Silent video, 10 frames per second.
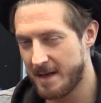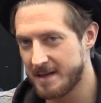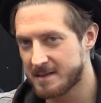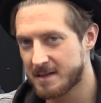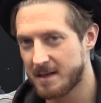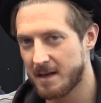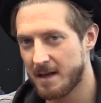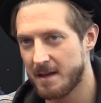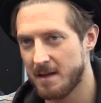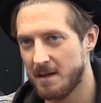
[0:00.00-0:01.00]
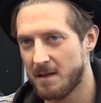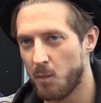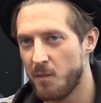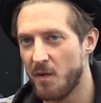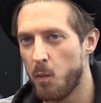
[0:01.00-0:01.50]
he's
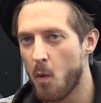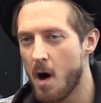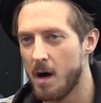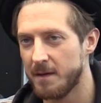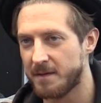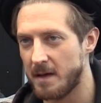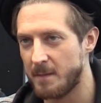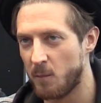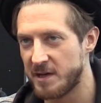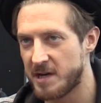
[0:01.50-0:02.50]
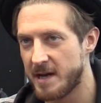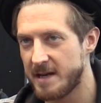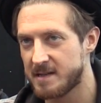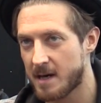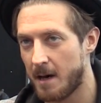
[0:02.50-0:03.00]
the world in which
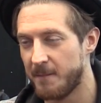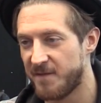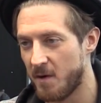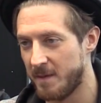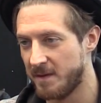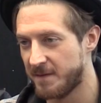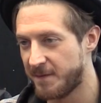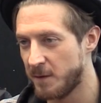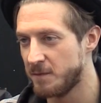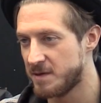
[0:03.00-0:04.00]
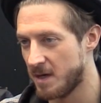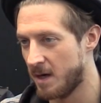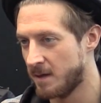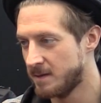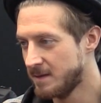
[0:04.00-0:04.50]
he's come from in the
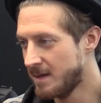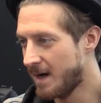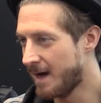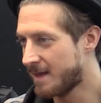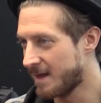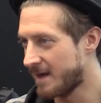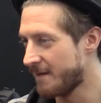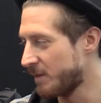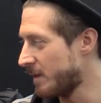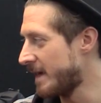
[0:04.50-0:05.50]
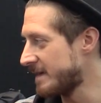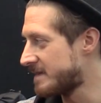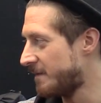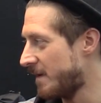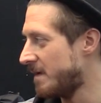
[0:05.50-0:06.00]
future. I think everyone has
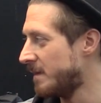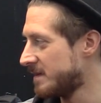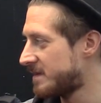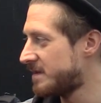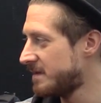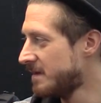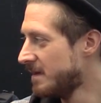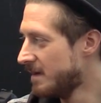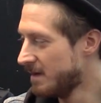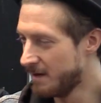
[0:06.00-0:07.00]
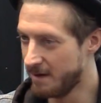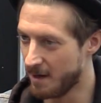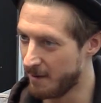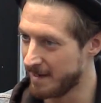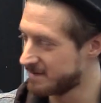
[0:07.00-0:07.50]
to very much
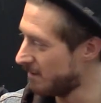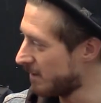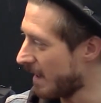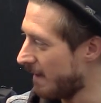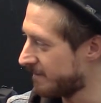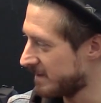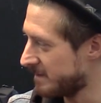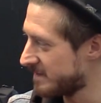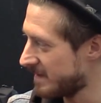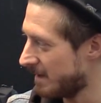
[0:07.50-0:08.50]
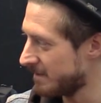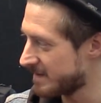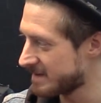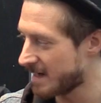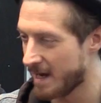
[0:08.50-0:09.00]
know how to look after
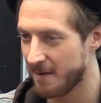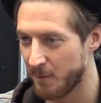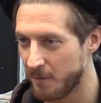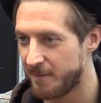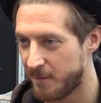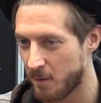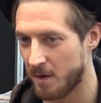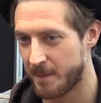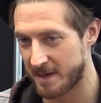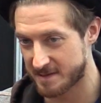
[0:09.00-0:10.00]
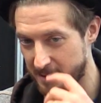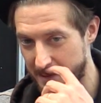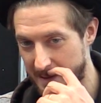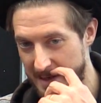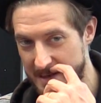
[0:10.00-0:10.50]
themselves. It's kind of all fallen apart. part, so
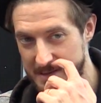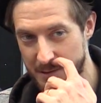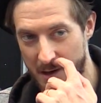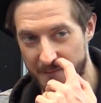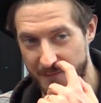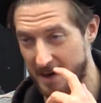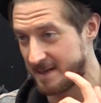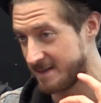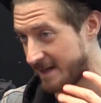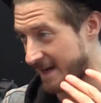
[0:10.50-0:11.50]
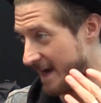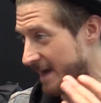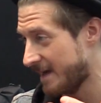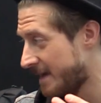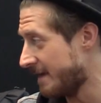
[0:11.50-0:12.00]
he's not afraid to get
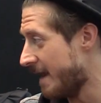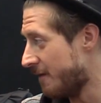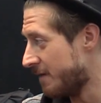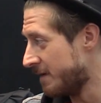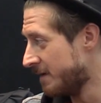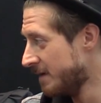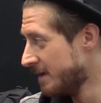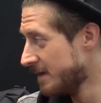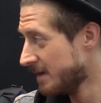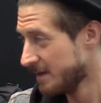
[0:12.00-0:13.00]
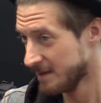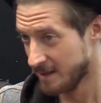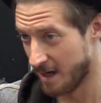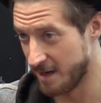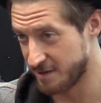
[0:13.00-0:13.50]
in there
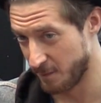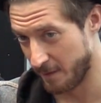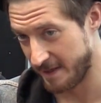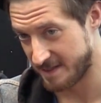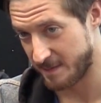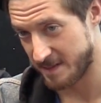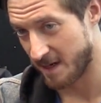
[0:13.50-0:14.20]
and do what needs to be